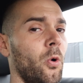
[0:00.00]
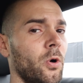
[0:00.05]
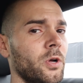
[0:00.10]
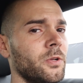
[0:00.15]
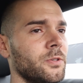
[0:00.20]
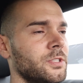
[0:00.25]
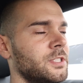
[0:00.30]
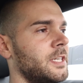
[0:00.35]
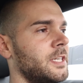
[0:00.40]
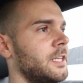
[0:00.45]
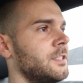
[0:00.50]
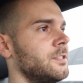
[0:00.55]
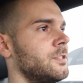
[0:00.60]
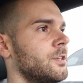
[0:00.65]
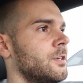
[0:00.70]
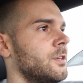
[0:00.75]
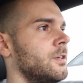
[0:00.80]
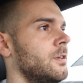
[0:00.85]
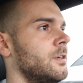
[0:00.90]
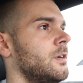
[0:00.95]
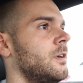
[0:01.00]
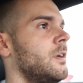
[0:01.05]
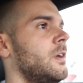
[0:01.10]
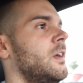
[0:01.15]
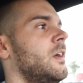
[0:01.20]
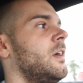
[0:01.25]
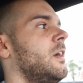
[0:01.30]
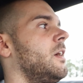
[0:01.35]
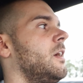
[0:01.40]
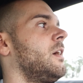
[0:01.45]
oil sensor,
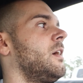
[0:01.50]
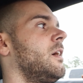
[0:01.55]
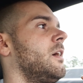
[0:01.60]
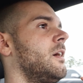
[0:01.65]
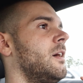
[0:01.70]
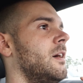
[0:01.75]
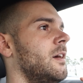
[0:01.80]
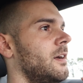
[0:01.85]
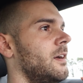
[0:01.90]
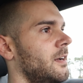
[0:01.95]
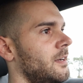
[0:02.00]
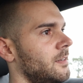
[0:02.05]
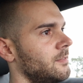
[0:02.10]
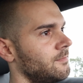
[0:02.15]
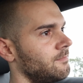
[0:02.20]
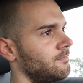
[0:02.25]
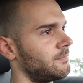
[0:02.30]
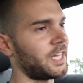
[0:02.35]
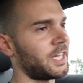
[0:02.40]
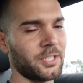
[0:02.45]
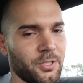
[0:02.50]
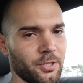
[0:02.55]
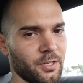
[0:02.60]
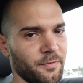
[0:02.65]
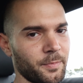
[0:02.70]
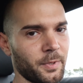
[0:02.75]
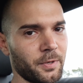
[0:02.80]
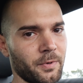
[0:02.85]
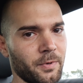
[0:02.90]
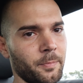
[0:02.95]
that should
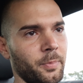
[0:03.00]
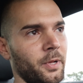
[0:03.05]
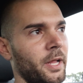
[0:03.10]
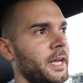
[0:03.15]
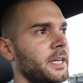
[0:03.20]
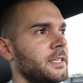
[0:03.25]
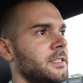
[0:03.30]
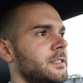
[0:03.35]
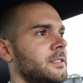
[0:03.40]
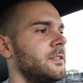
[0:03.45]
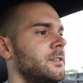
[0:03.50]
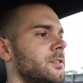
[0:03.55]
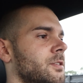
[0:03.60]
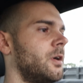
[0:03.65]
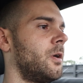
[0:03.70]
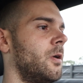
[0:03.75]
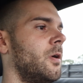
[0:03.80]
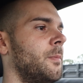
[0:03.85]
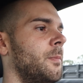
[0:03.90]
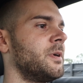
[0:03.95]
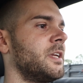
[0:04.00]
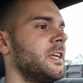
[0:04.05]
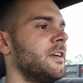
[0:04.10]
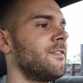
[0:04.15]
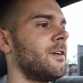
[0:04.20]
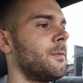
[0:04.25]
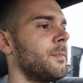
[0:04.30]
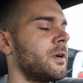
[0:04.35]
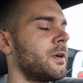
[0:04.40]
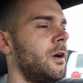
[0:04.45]
have been replaced. So I'm gonna
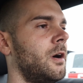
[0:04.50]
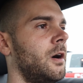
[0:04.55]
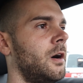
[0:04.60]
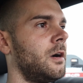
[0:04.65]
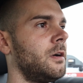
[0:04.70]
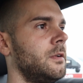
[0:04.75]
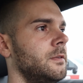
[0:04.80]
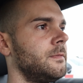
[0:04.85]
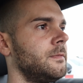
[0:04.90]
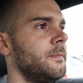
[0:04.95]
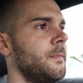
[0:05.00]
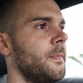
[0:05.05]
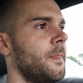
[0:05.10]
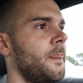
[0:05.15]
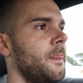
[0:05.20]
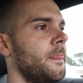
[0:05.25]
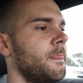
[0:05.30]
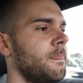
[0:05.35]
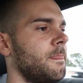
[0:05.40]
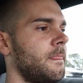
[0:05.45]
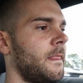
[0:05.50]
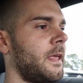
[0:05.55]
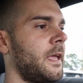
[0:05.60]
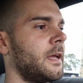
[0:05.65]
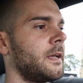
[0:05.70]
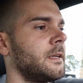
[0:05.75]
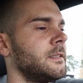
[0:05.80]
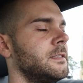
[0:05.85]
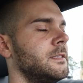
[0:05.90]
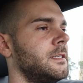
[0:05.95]
give them a call
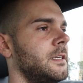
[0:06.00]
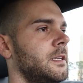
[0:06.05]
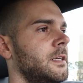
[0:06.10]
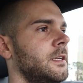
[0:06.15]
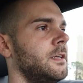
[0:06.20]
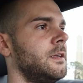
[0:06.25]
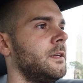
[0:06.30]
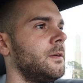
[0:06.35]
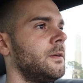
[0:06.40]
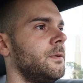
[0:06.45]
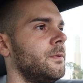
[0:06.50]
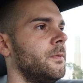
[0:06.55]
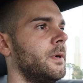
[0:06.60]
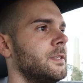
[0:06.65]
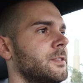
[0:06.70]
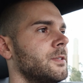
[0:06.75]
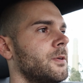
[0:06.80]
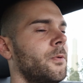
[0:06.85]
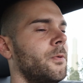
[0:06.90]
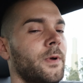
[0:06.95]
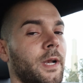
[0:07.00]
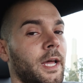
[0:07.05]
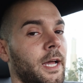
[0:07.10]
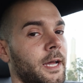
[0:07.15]
and see what's going